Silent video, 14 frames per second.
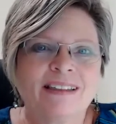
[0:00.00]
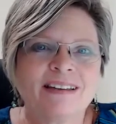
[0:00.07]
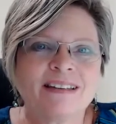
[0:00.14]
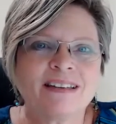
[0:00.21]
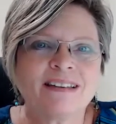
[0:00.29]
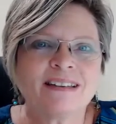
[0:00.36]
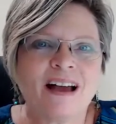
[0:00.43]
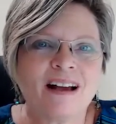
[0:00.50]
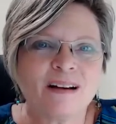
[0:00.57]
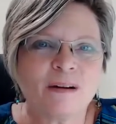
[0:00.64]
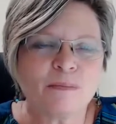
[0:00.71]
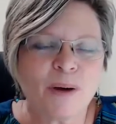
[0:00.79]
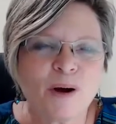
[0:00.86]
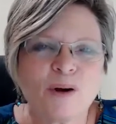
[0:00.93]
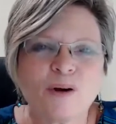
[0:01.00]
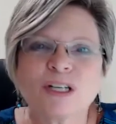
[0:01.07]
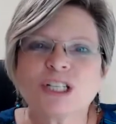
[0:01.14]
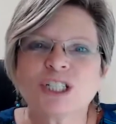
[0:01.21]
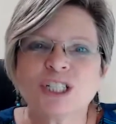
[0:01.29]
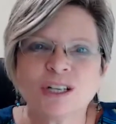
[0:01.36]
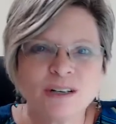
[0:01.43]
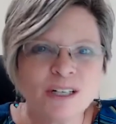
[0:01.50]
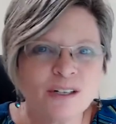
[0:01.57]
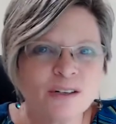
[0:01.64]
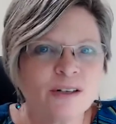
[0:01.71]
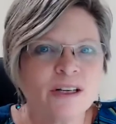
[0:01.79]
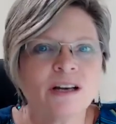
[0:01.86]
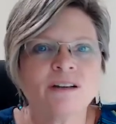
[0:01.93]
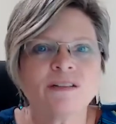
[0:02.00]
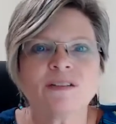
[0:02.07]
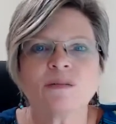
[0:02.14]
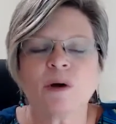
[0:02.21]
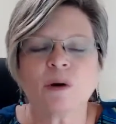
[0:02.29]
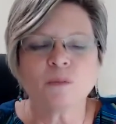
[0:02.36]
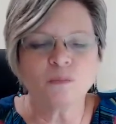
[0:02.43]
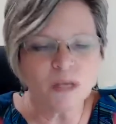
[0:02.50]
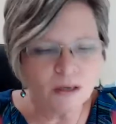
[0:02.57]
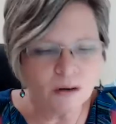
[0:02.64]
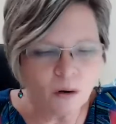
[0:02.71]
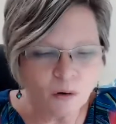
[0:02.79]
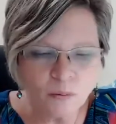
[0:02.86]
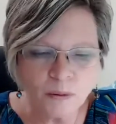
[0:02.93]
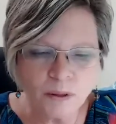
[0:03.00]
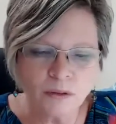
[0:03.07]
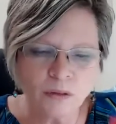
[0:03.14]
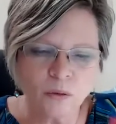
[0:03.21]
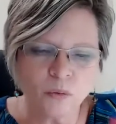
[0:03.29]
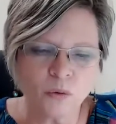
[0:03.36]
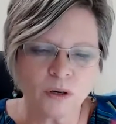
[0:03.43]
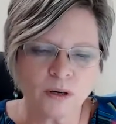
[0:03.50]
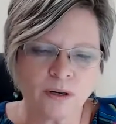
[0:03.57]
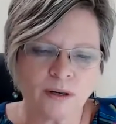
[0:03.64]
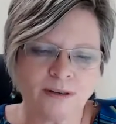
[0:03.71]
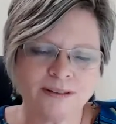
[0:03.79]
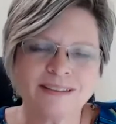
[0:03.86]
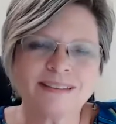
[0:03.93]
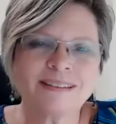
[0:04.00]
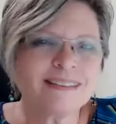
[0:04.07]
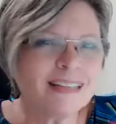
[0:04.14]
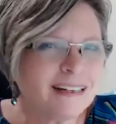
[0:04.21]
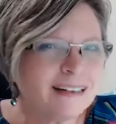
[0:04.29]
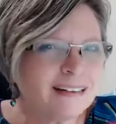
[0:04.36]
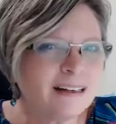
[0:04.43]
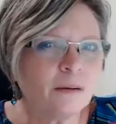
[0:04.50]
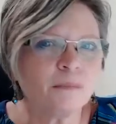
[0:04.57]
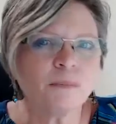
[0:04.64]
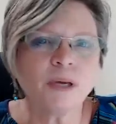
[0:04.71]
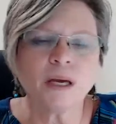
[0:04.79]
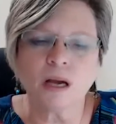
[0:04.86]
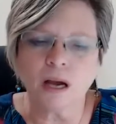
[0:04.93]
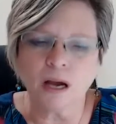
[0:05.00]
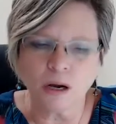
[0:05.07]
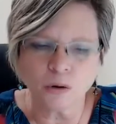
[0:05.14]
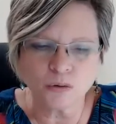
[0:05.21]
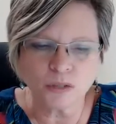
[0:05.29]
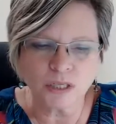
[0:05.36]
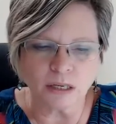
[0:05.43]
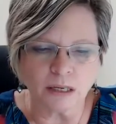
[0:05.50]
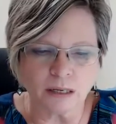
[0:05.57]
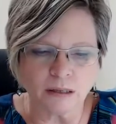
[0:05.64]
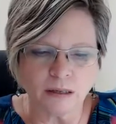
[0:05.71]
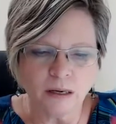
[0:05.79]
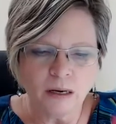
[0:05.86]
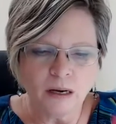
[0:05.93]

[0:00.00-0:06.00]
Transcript: This is about sharing your gifts, about being open in the world. Stand up, be counted.